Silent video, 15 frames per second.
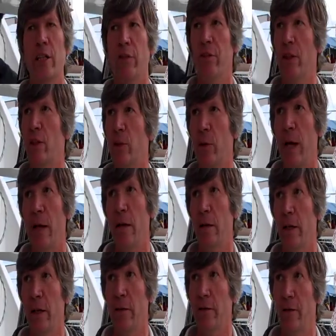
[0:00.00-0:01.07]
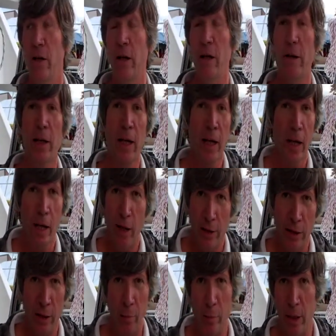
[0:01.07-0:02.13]
the eventuality
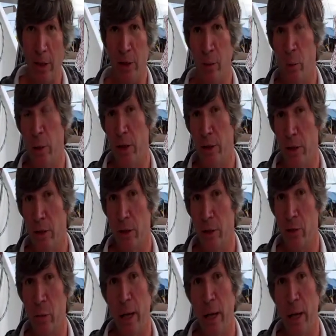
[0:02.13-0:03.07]
of bells and whistles,